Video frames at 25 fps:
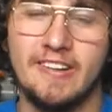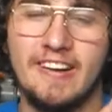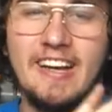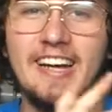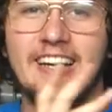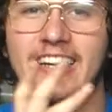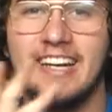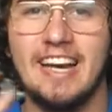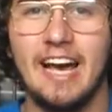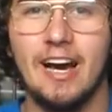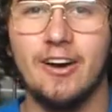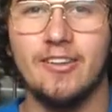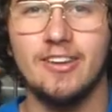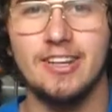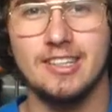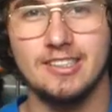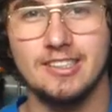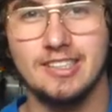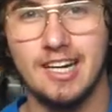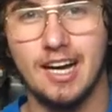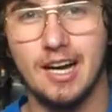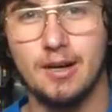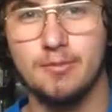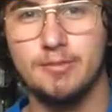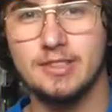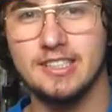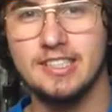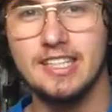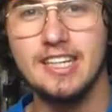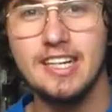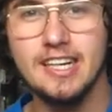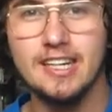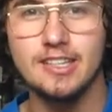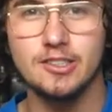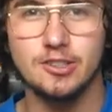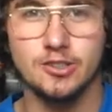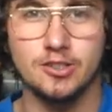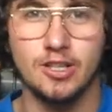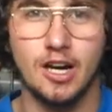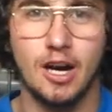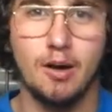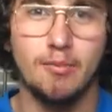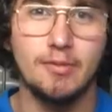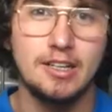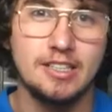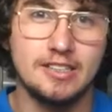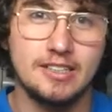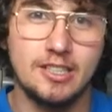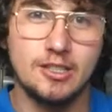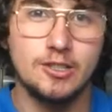and now that time is here, so I'm
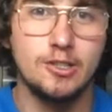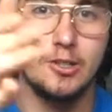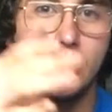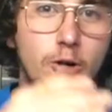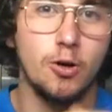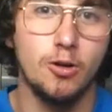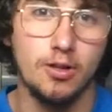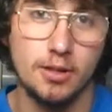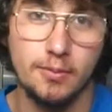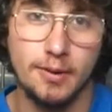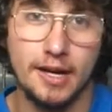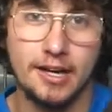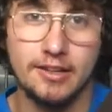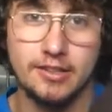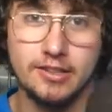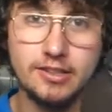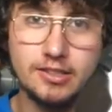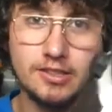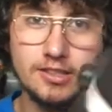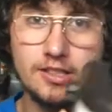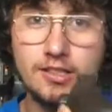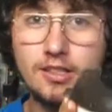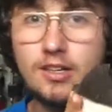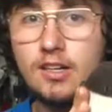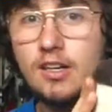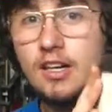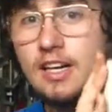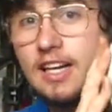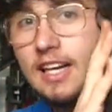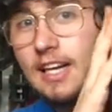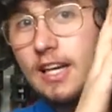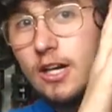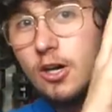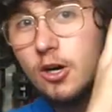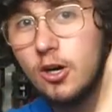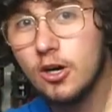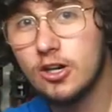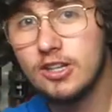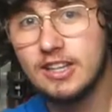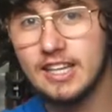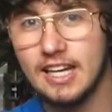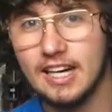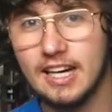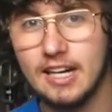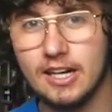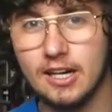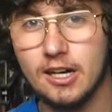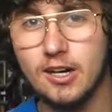going to tell you all about this hood that I